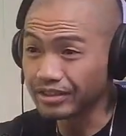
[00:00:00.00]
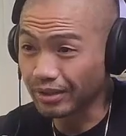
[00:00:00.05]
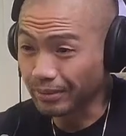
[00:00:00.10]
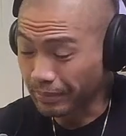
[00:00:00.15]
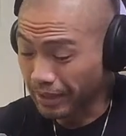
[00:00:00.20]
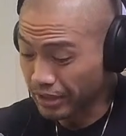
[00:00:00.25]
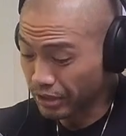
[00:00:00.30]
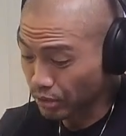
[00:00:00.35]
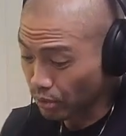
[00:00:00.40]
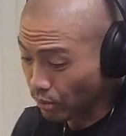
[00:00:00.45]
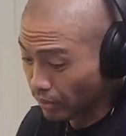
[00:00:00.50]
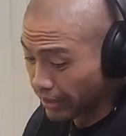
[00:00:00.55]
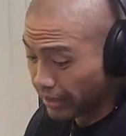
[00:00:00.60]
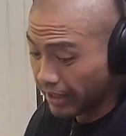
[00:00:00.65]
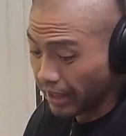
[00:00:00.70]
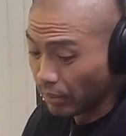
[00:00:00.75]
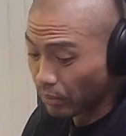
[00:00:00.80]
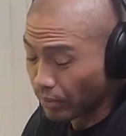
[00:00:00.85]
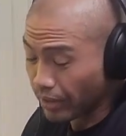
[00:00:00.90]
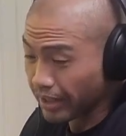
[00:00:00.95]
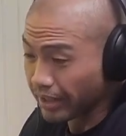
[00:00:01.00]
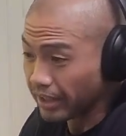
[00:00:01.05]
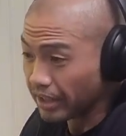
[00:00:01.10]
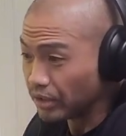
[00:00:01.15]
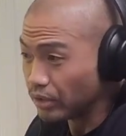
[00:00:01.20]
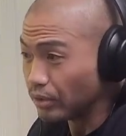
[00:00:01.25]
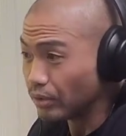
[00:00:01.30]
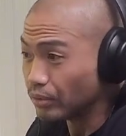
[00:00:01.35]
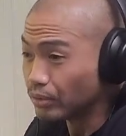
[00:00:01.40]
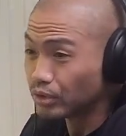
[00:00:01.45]
on my story that we're gonna
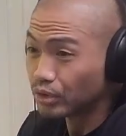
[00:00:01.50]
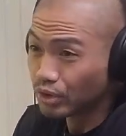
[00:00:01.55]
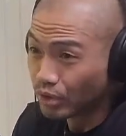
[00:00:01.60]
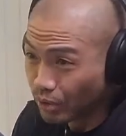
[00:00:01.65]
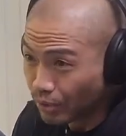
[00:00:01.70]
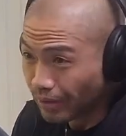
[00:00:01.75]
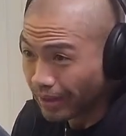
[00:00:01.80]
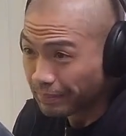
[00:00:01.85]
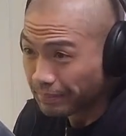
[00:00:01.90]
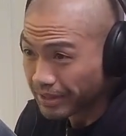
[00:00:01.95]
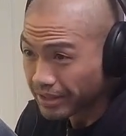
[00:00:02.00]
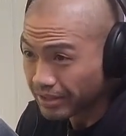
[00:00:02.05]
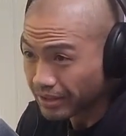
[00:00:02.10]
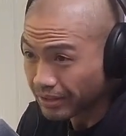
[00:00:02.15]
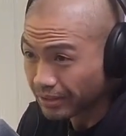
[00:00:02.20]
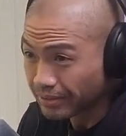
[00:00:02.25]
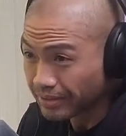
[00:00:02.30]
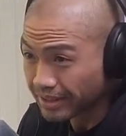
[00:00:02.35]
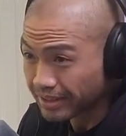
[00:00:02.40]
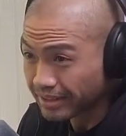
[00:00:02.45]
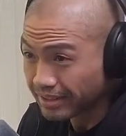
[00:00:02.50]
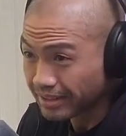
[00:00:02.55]
do 2 episodes.